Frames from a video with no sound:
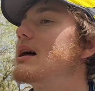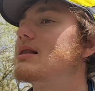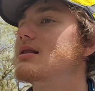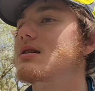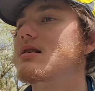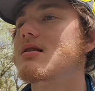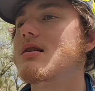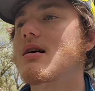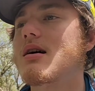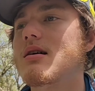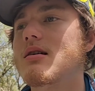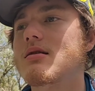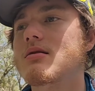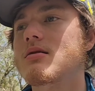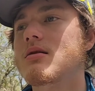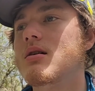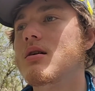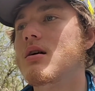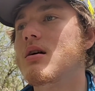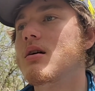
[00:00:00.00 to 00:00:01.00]
today,
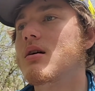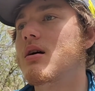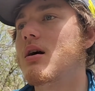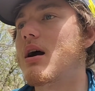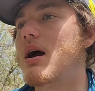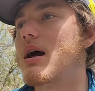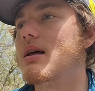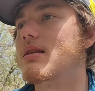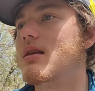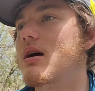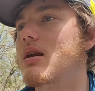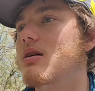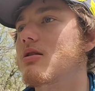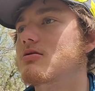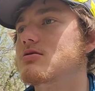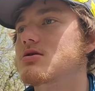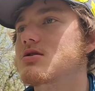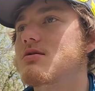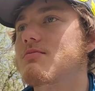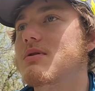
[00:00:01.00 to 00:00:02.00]
and then it'll
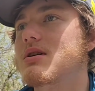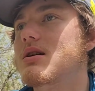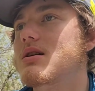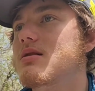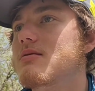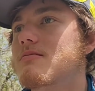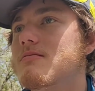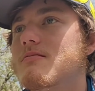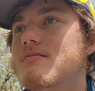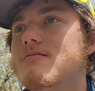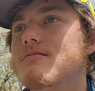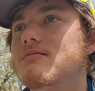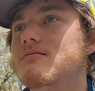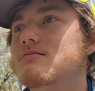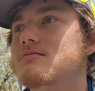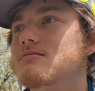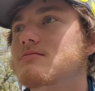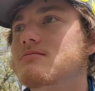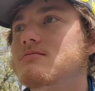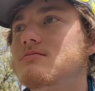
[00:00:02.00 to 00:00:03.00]
just be
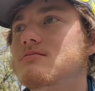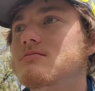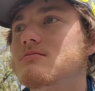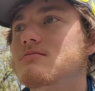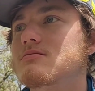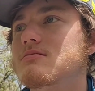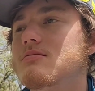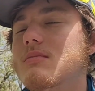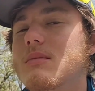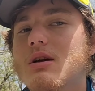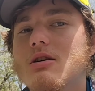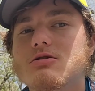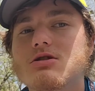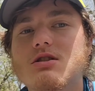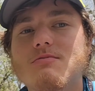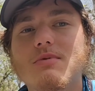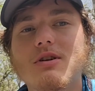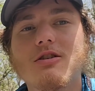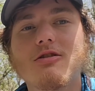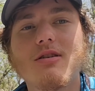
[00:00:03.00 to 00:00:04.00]

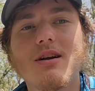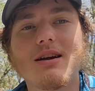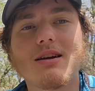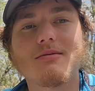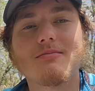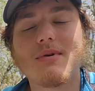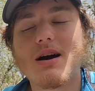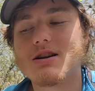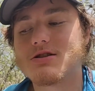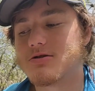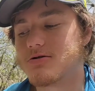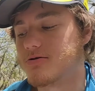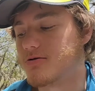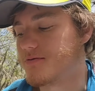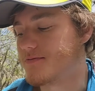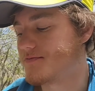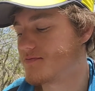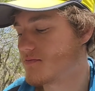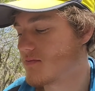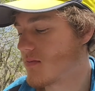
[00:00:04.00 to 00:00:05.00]
great and magical.
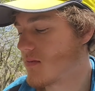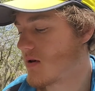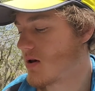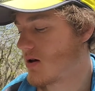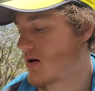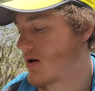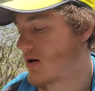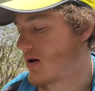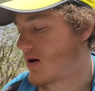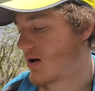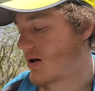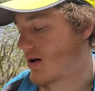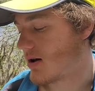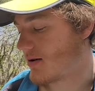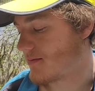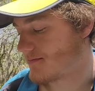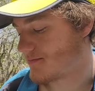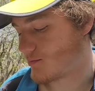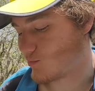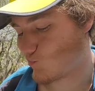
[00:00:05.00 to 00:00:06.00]

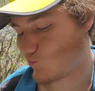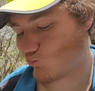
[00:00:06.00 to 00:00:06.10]
Um,